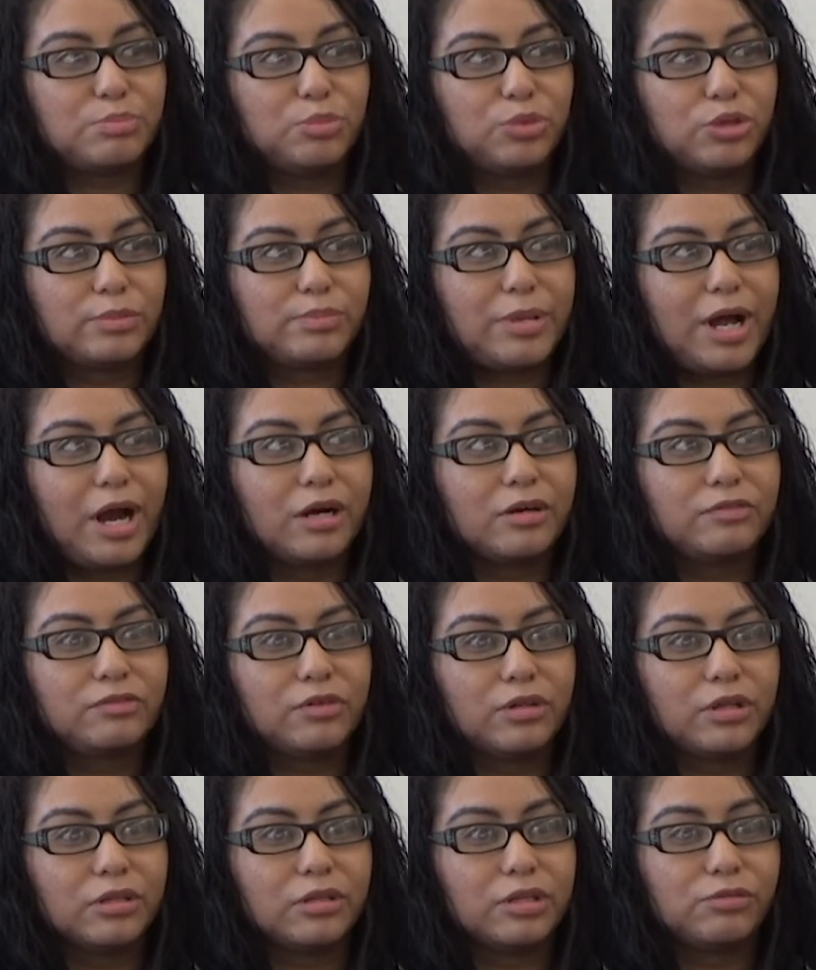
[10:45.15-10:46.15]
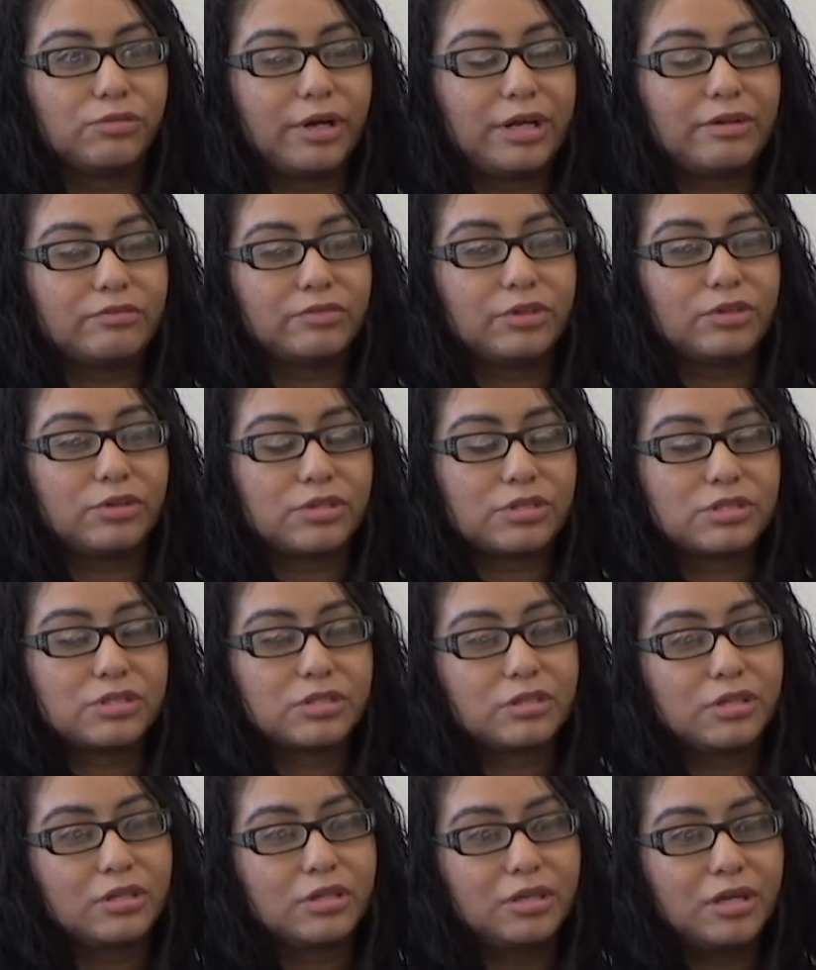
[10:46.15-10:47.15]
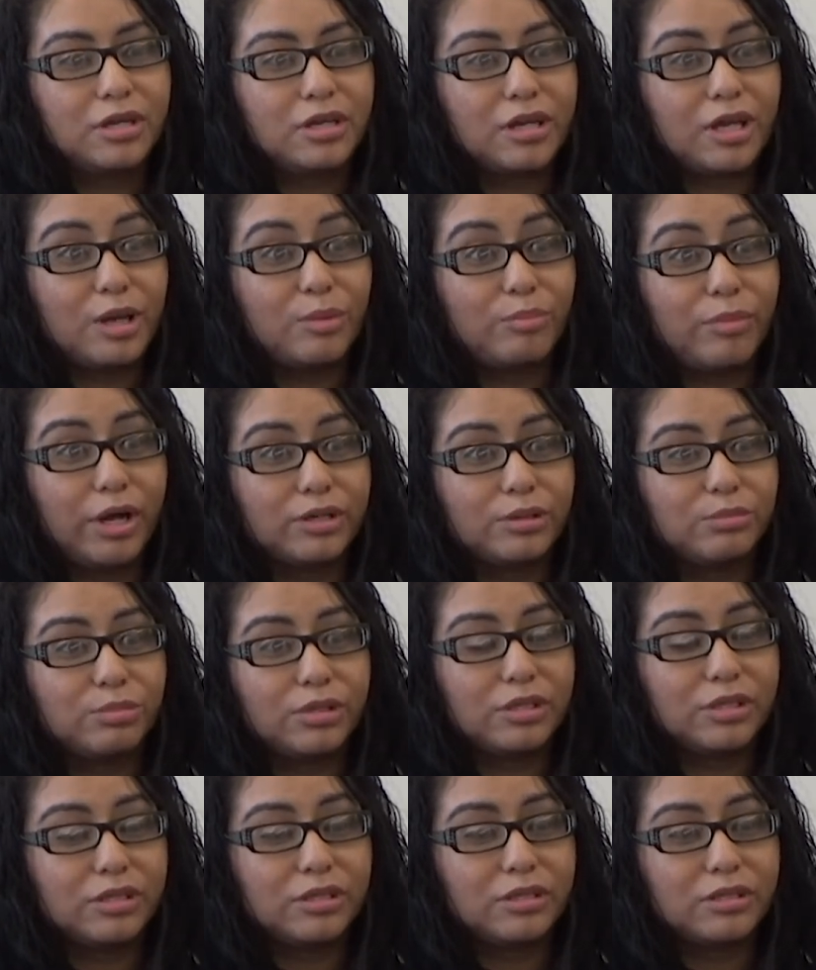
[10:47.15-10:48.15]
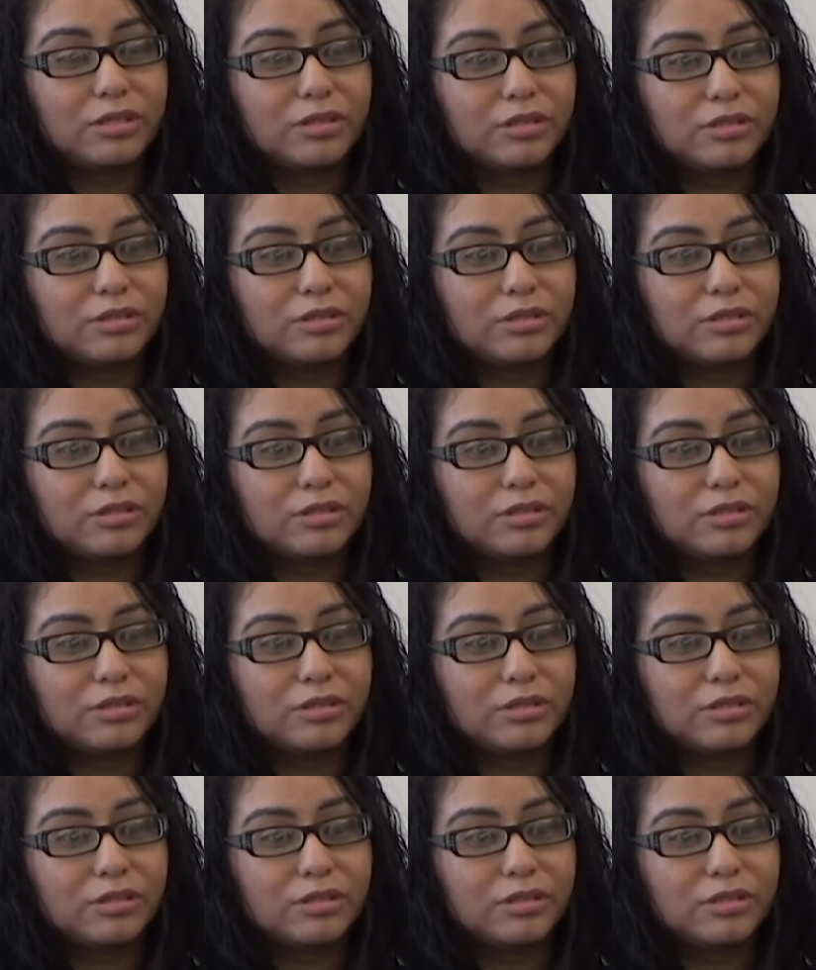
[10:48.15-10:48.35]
more powerful than the white folks, in my opinion.